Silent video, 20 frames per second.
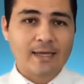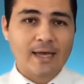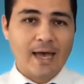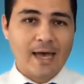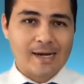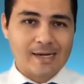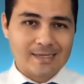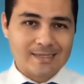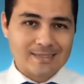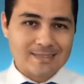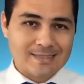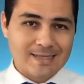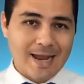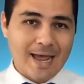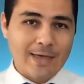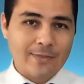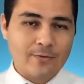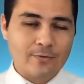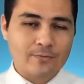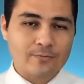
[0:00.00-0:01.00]

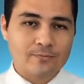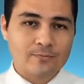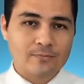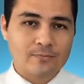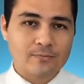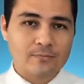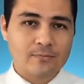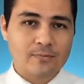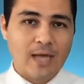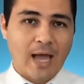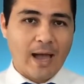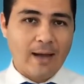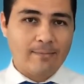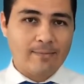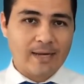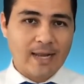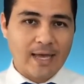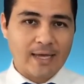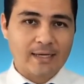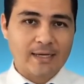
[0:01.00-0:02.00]
arrastrado.
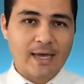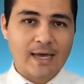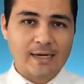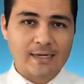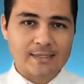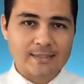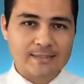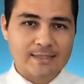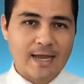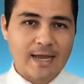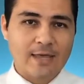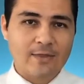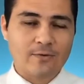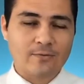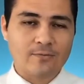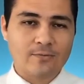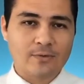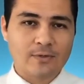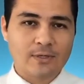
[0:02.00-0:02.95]
Hablar arrastrado.